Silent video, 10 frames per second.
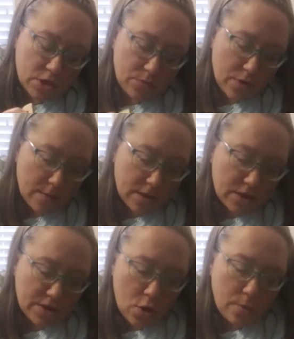you probably
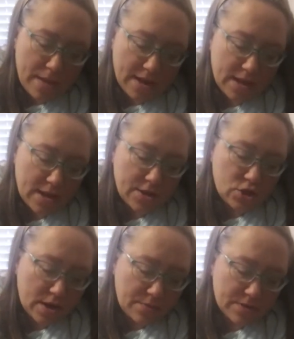could omit it and
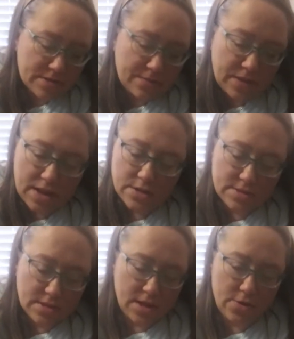try to put something
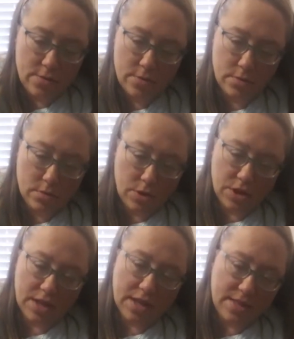else in there. Are you
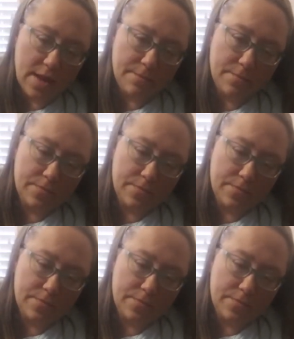gonna get that?